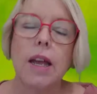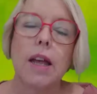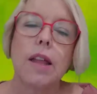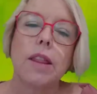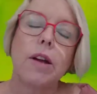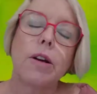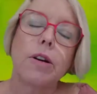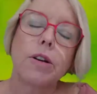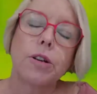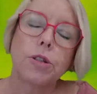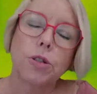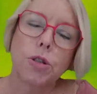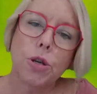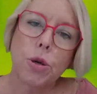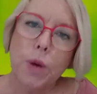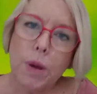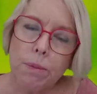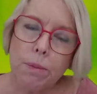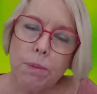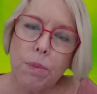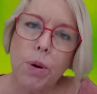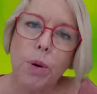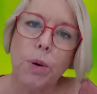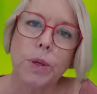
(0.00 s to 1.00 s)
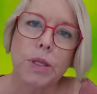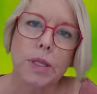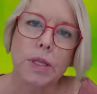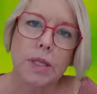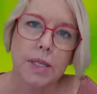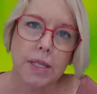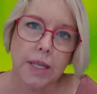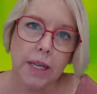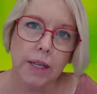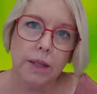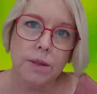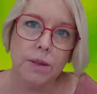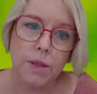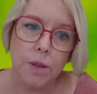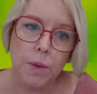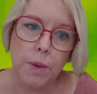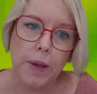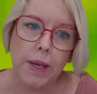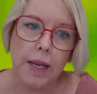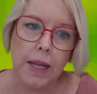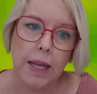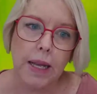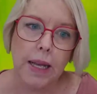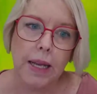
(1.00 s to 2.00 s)
there are two important skills
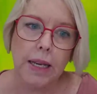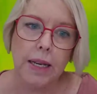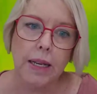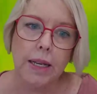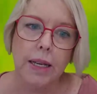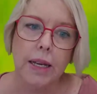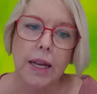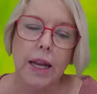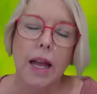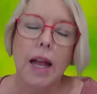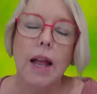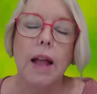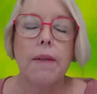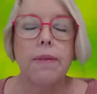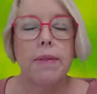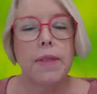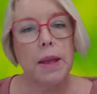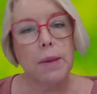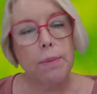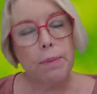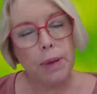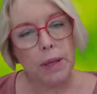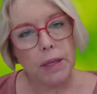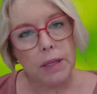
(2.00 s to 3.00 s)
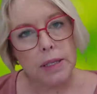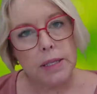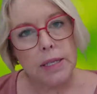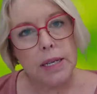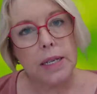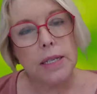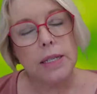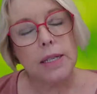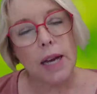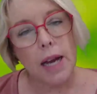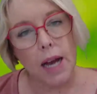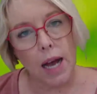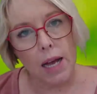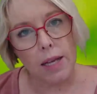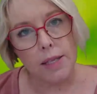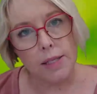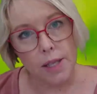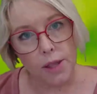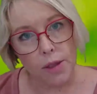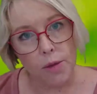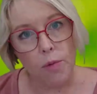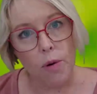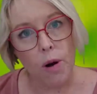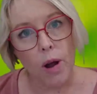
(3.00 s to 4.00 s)
we need: the ability to
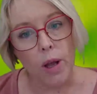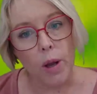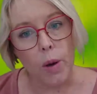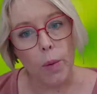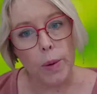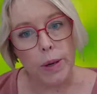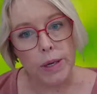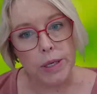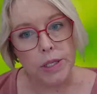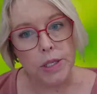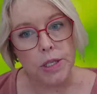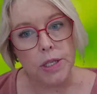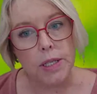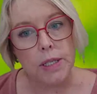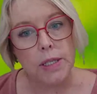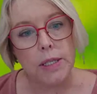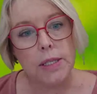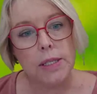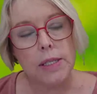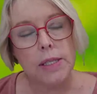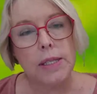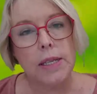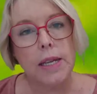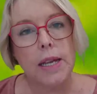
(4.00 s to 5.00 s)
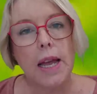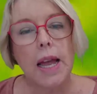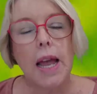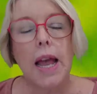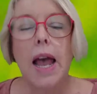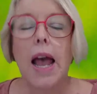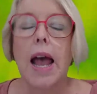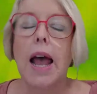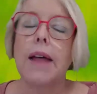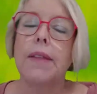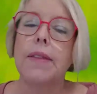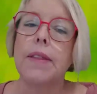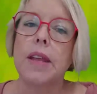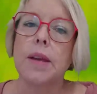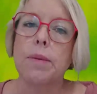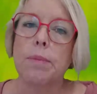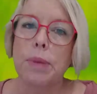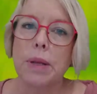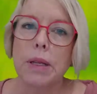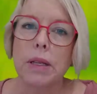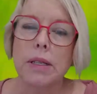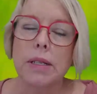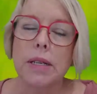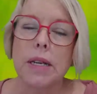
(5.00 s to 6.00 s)
ask the right questions and the
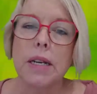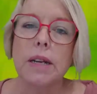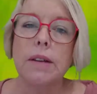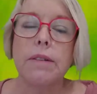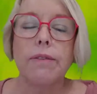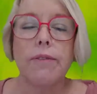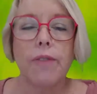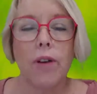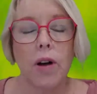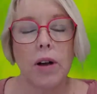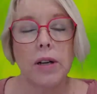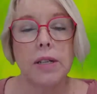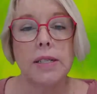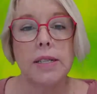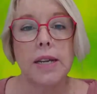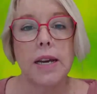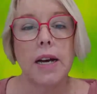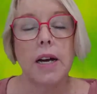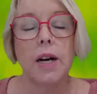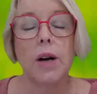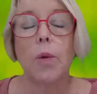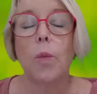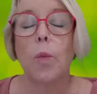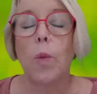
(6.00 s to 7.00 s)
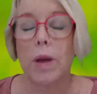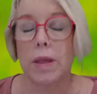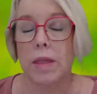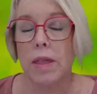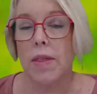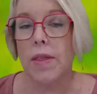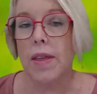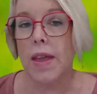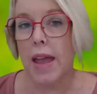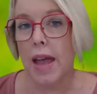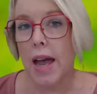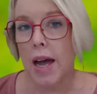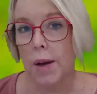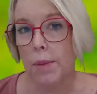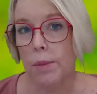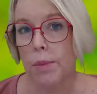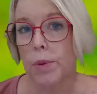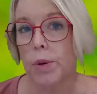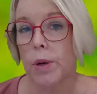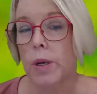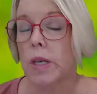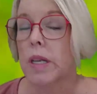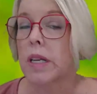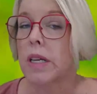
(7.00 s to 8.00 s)
ability to find out whether the
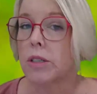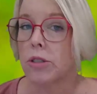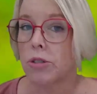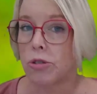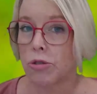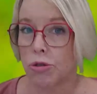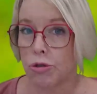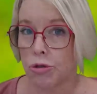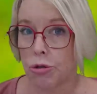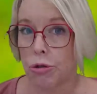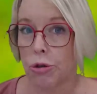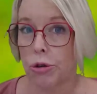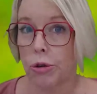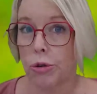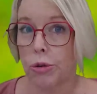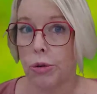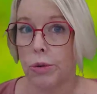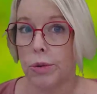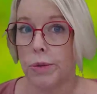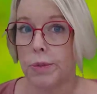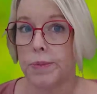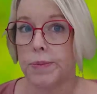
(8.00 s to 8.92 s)
output is true.